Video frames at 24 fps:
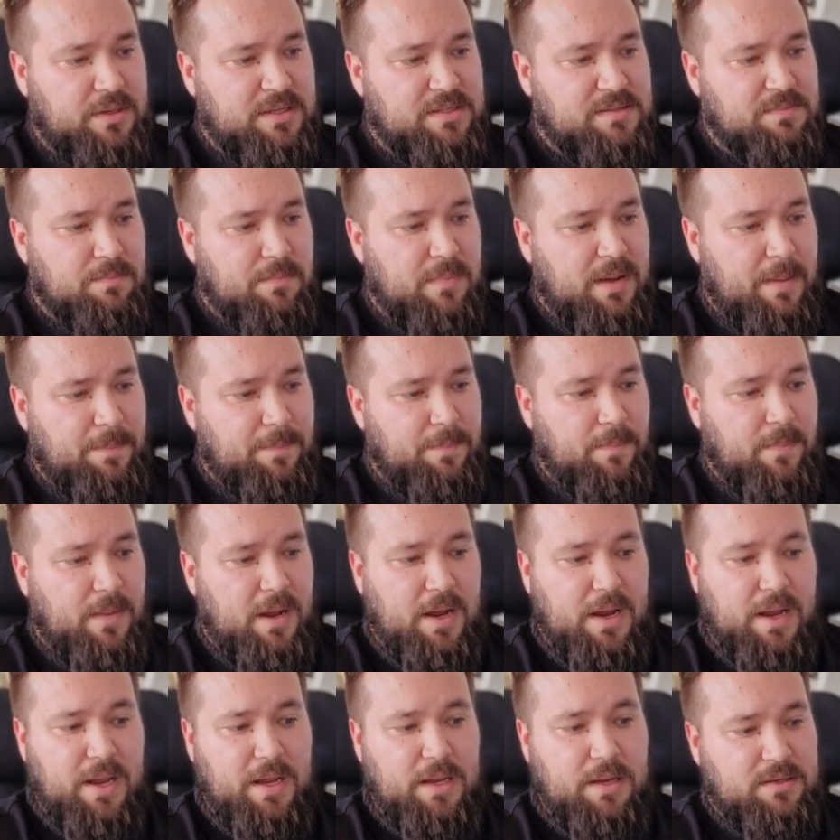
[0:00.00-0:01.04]
is map
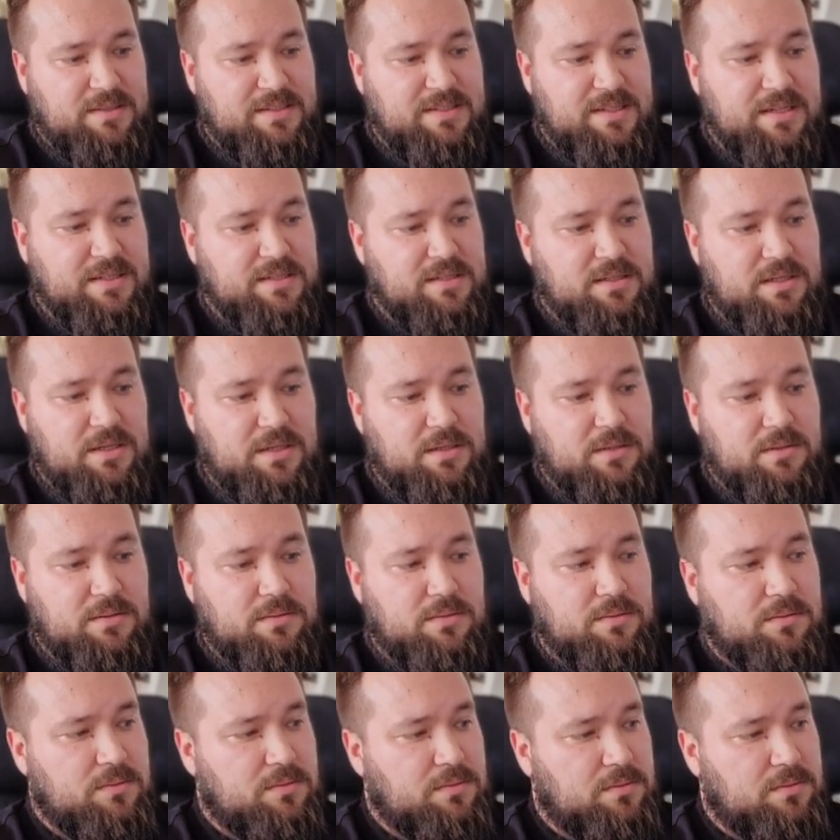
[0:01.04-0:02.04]
my sixteen